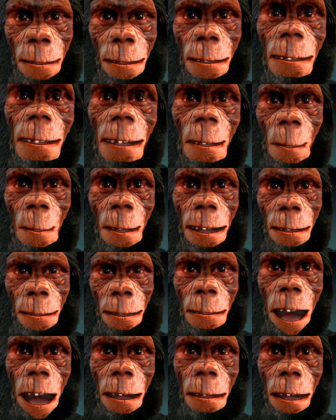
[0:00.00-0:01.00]
When I lived
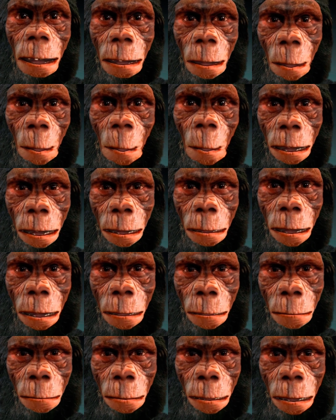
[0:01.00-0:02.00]
four million years
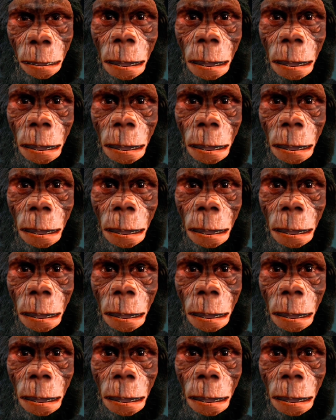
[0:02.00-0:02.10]
ago,